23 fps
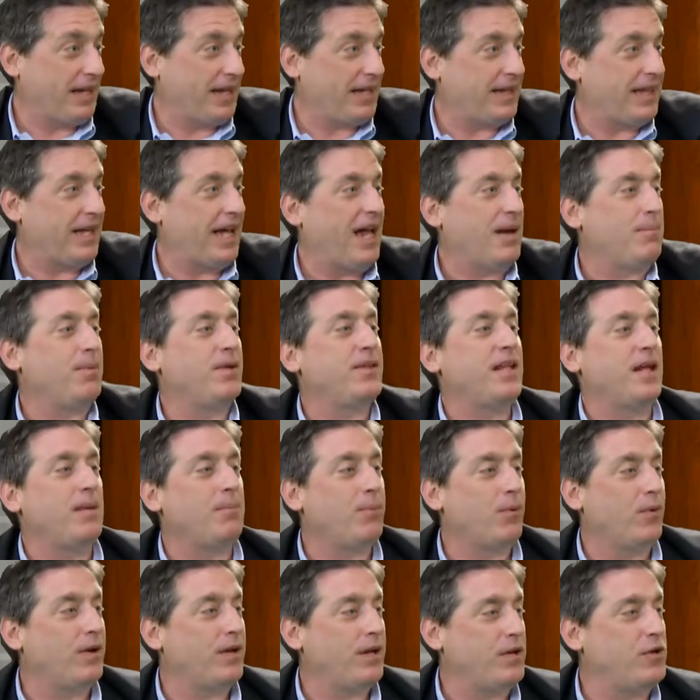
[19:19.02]
that, but then
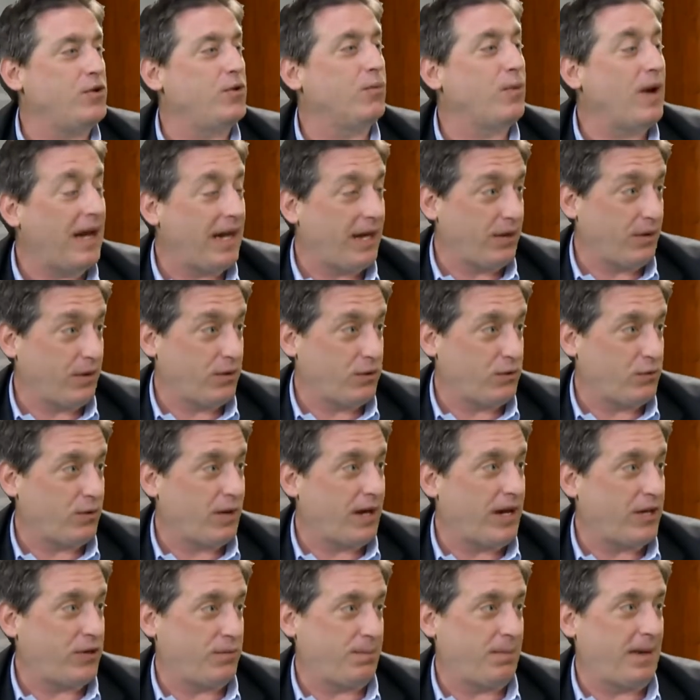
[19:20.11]
put it in your regular
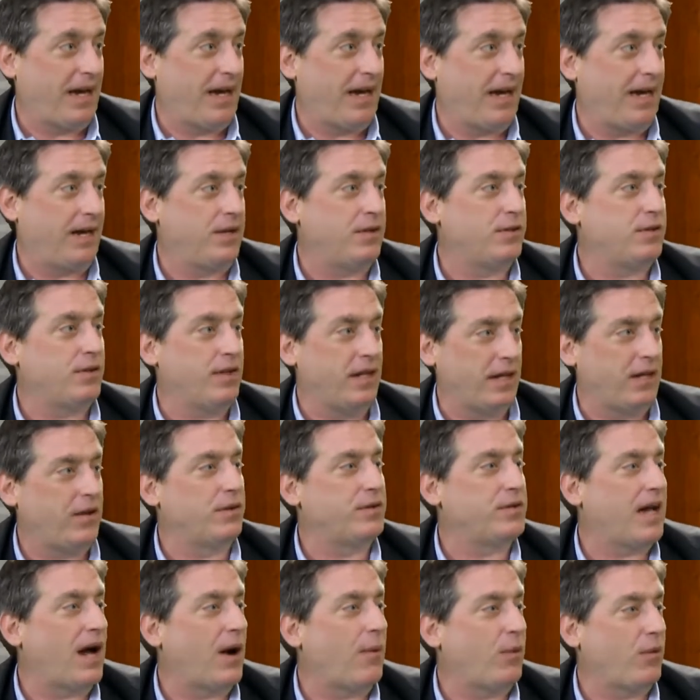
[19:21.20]
trash bag so that it goes
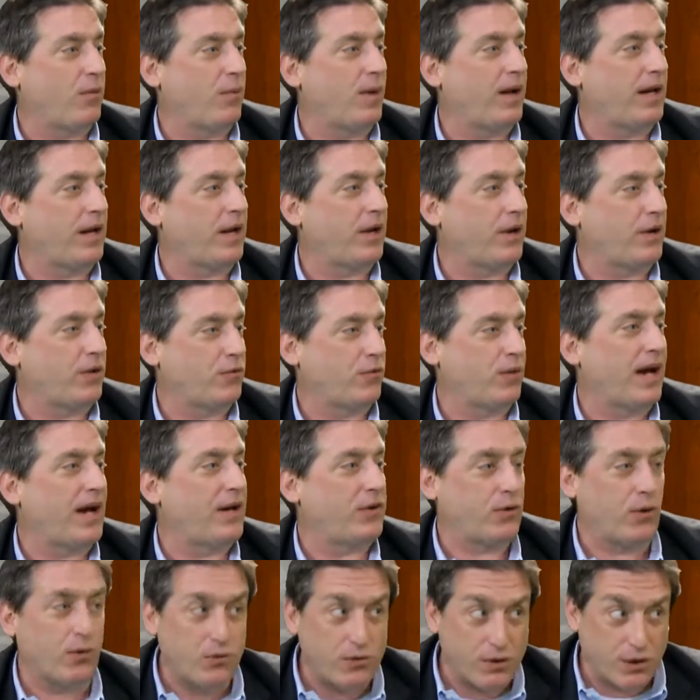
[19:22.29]
out with regular trash.
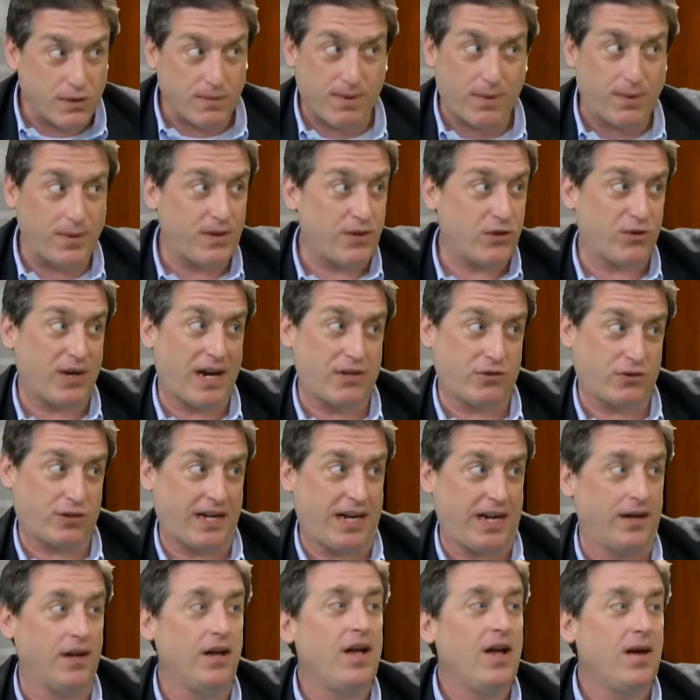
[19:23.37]
Don't just throw it in the trash
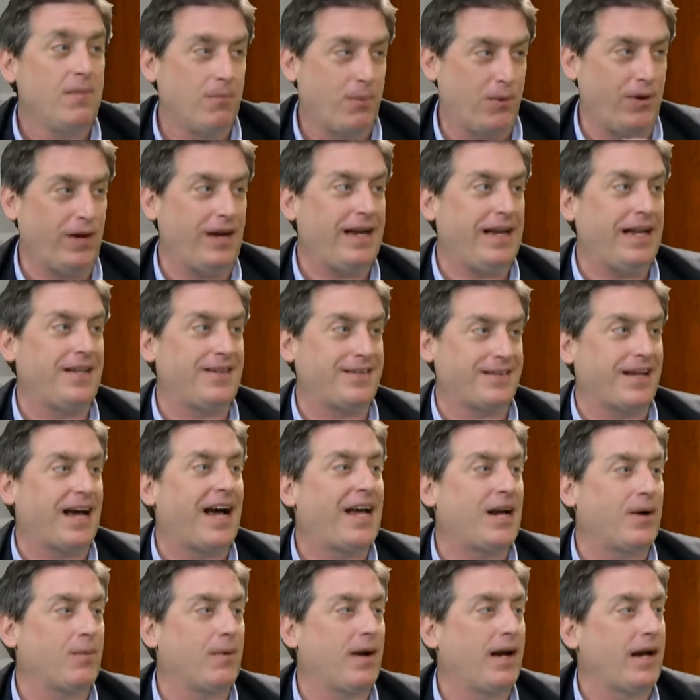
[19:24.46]
can. Put it inside
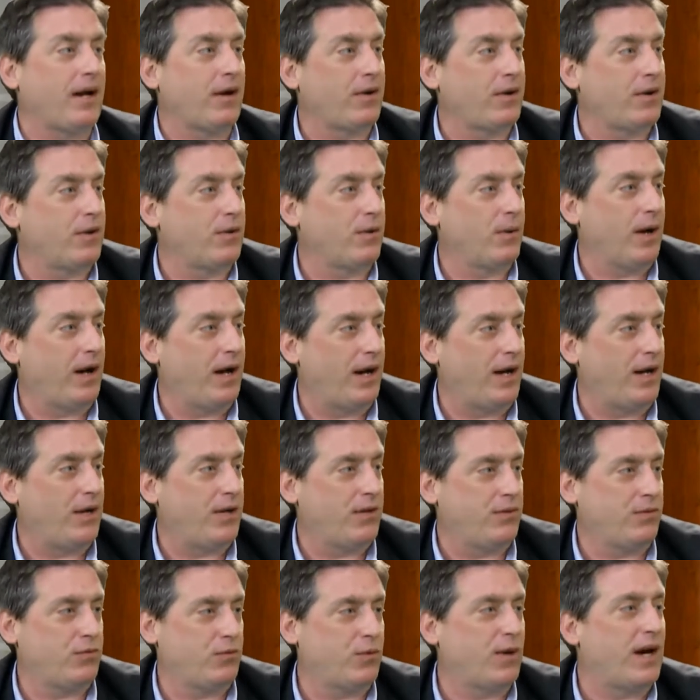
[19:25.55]
a regular
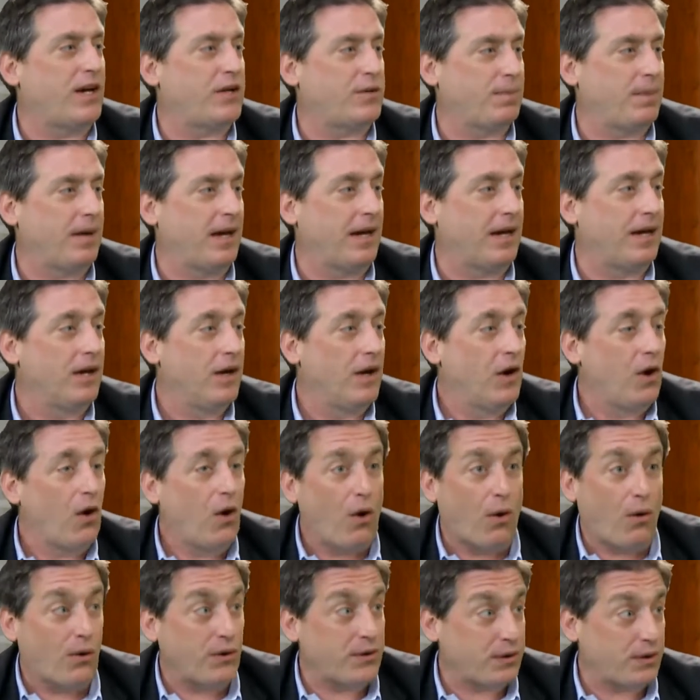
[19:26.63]
trash bag. Okay.
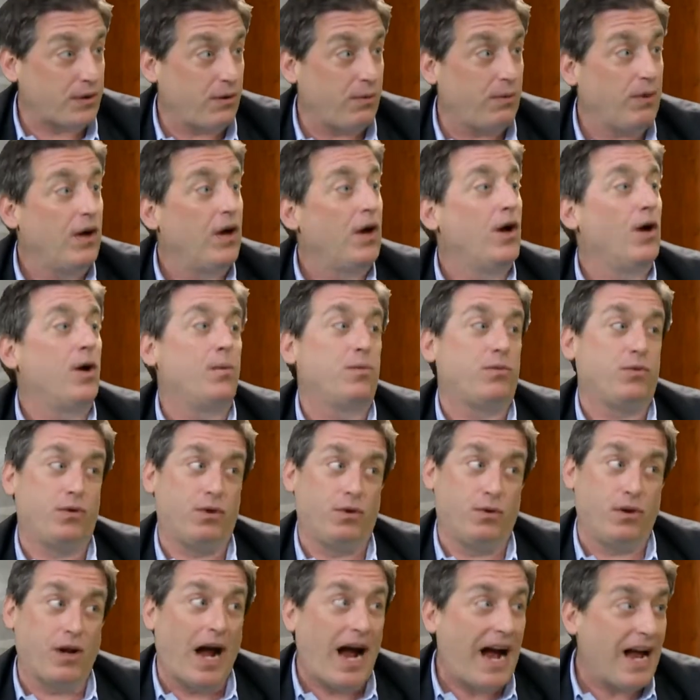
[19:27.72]
Also, do
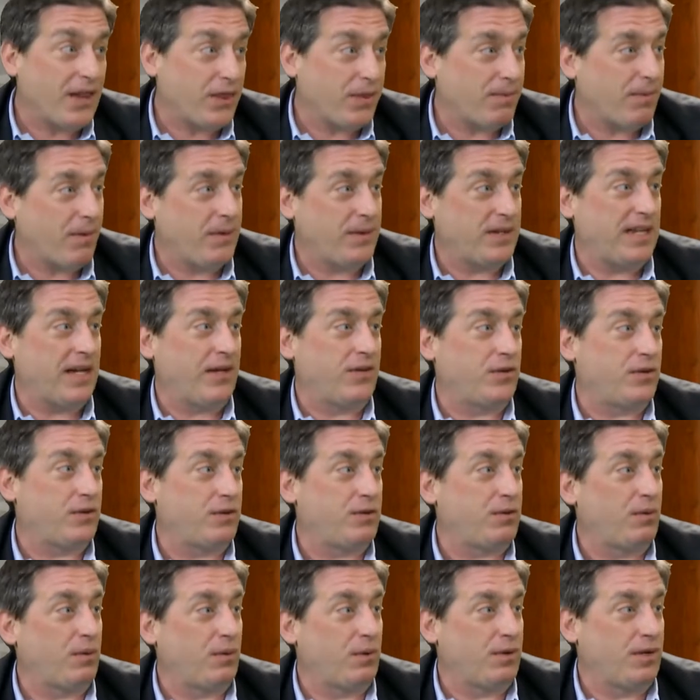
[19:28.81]
not throw it down the
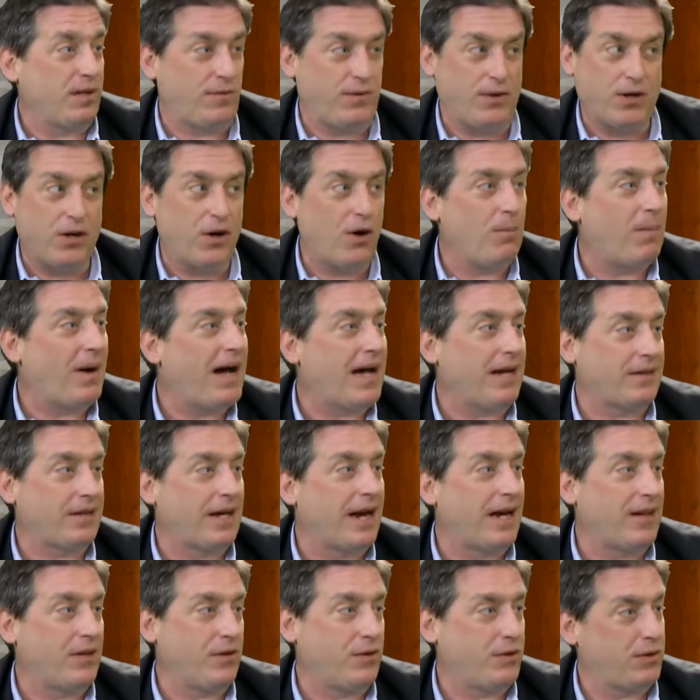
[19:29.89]
sewers. If you go by a lot
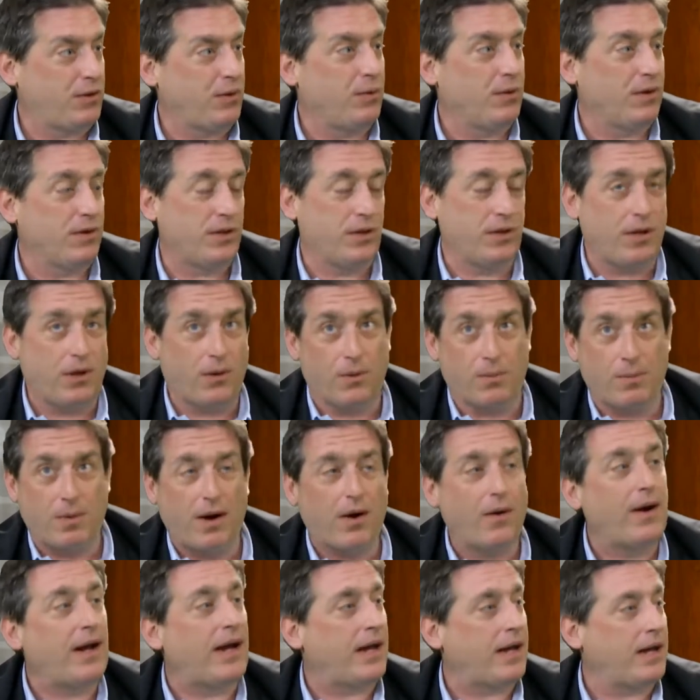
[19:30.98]
of the sewers in Lower
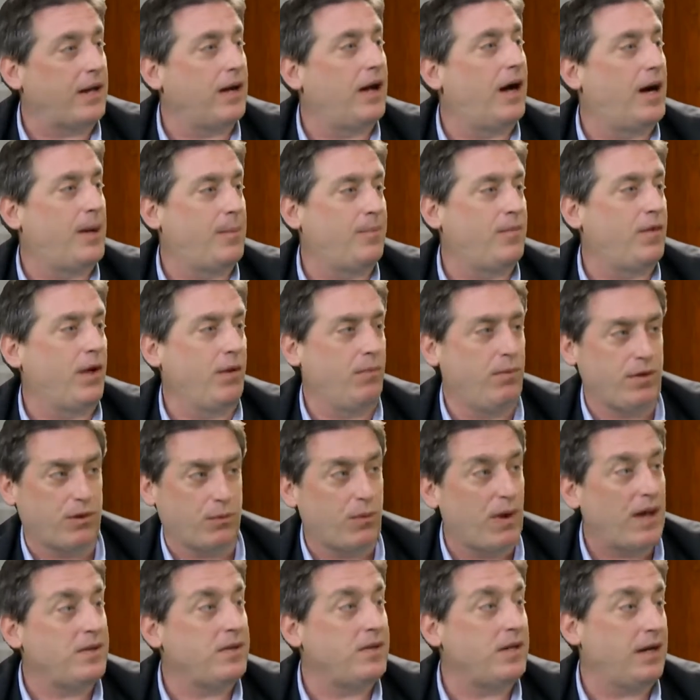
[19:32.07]
Merion, it was a
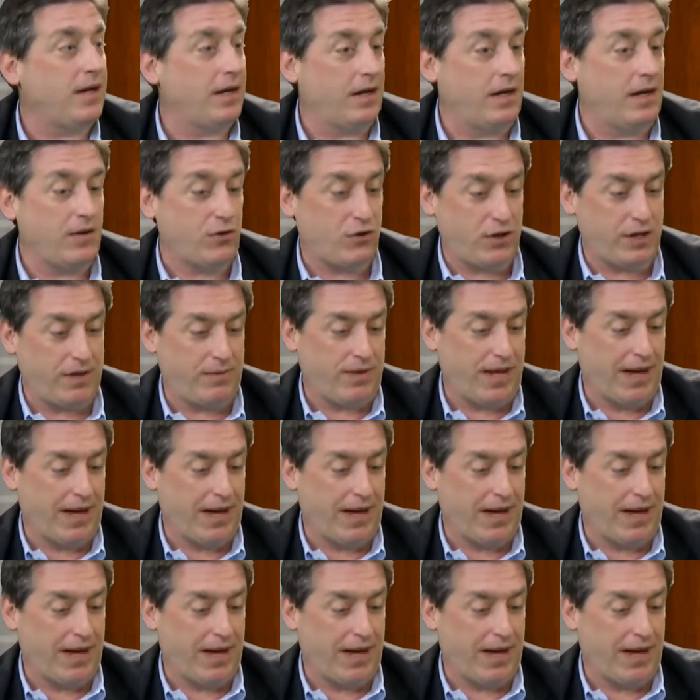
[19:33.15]
resident initiative. They have